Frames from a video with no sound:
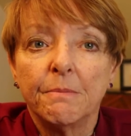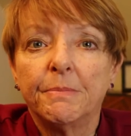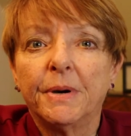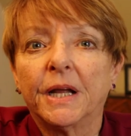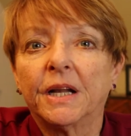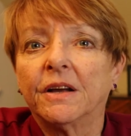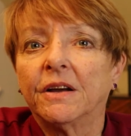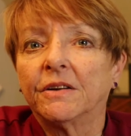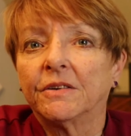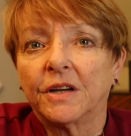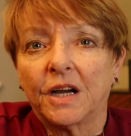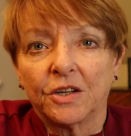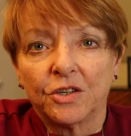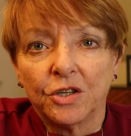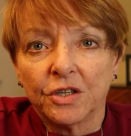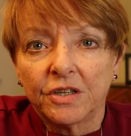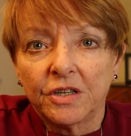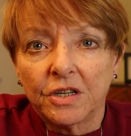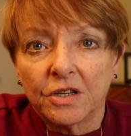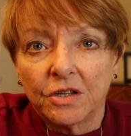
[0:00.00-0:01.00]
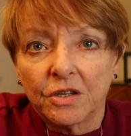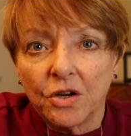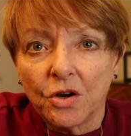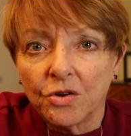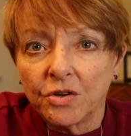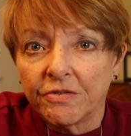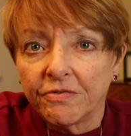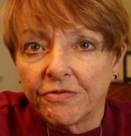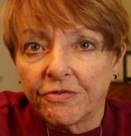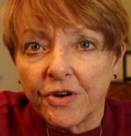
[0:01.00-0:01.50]
But a good
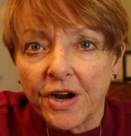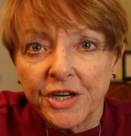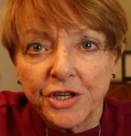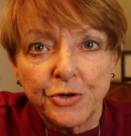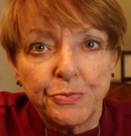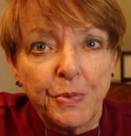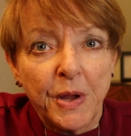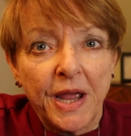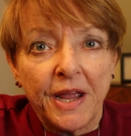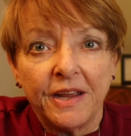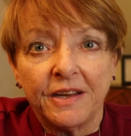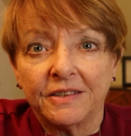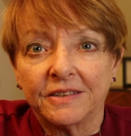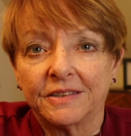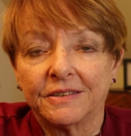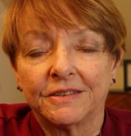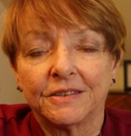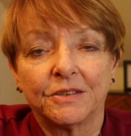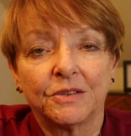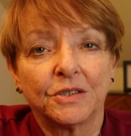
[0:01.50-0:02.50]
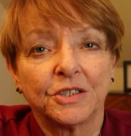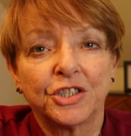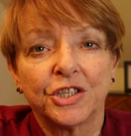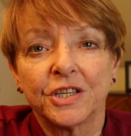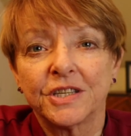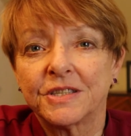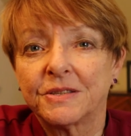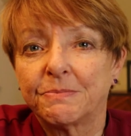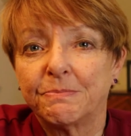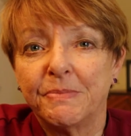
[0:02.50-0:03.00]
coat of fresh paint
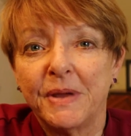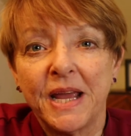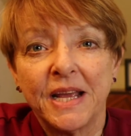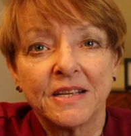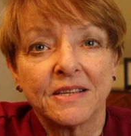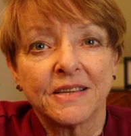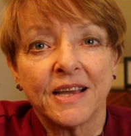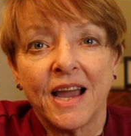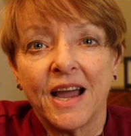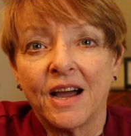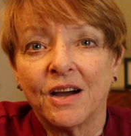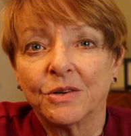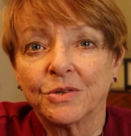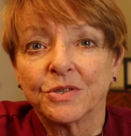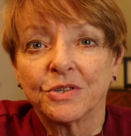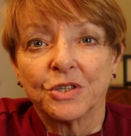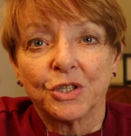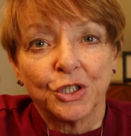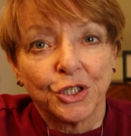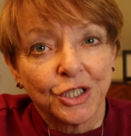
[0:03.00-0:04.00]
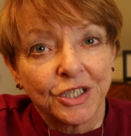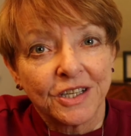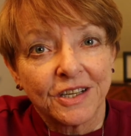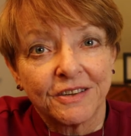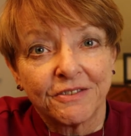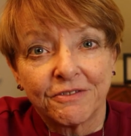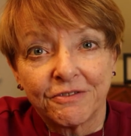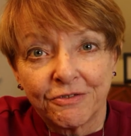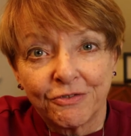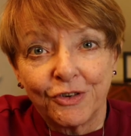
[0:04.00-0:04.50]
just makes the house
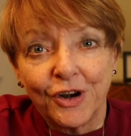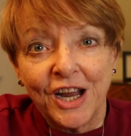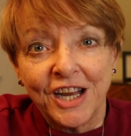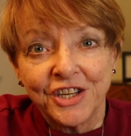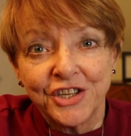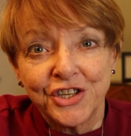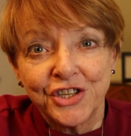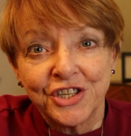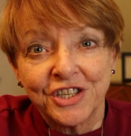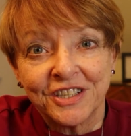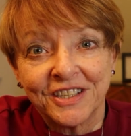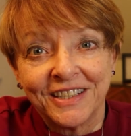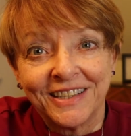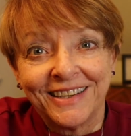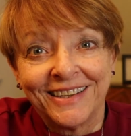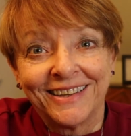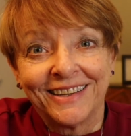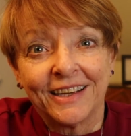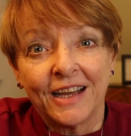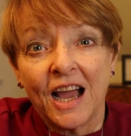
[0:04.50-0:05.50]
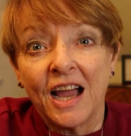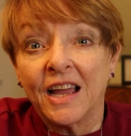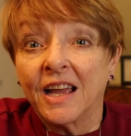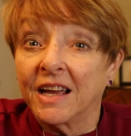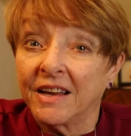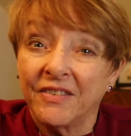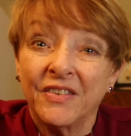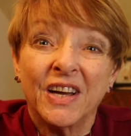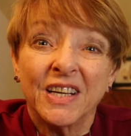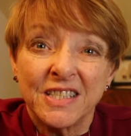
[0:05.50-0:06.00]
look fresh.
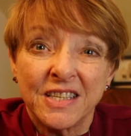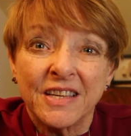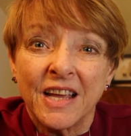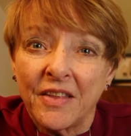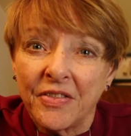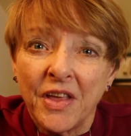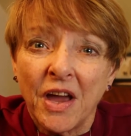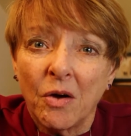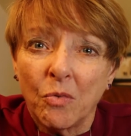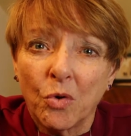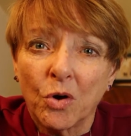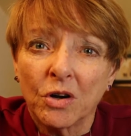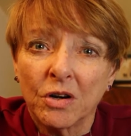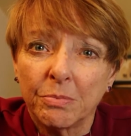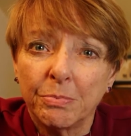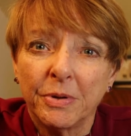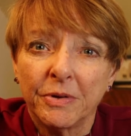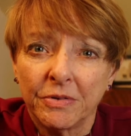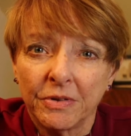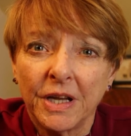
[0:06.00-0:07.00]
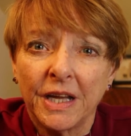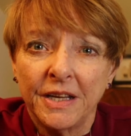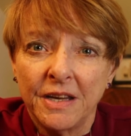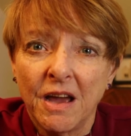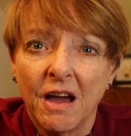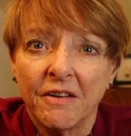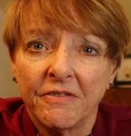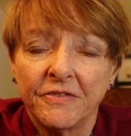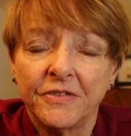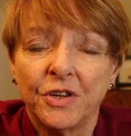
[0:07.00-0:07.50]
Have I said that word
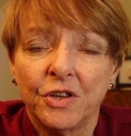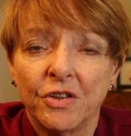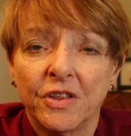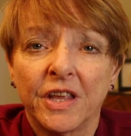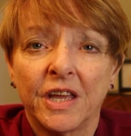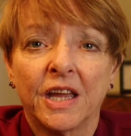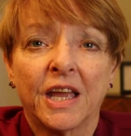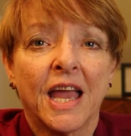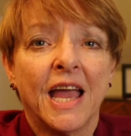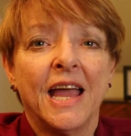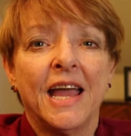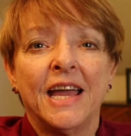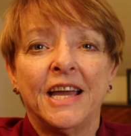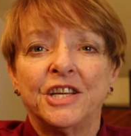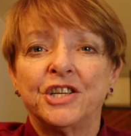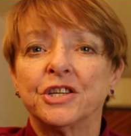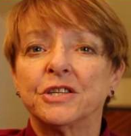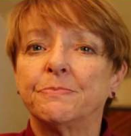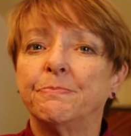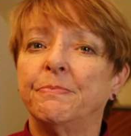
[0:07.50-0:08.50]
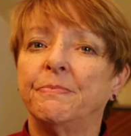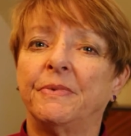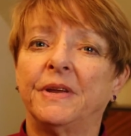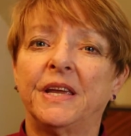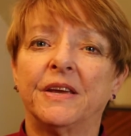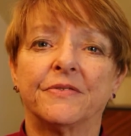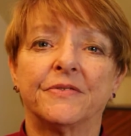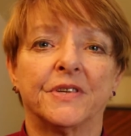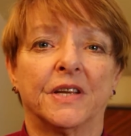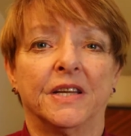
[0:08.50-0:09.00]
enough, do you think? It just
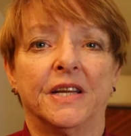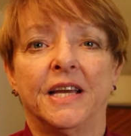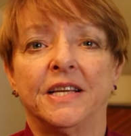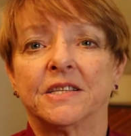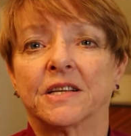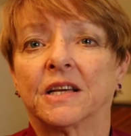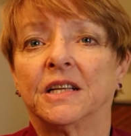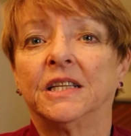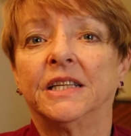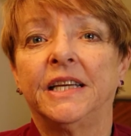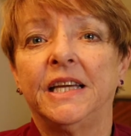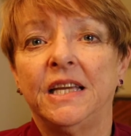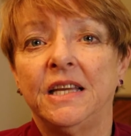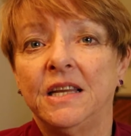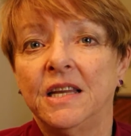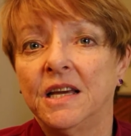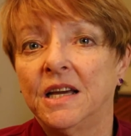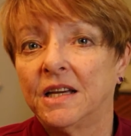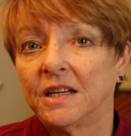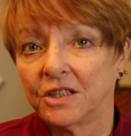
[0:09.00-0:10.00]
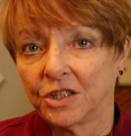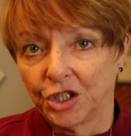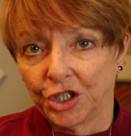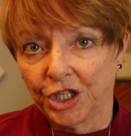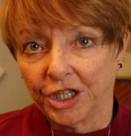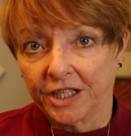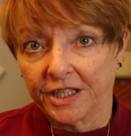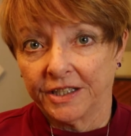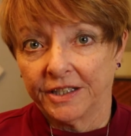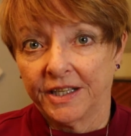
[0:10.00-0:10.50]
gives a nice clean
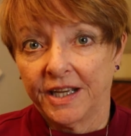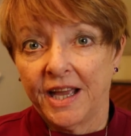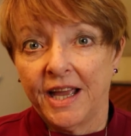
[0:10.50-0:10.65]
look.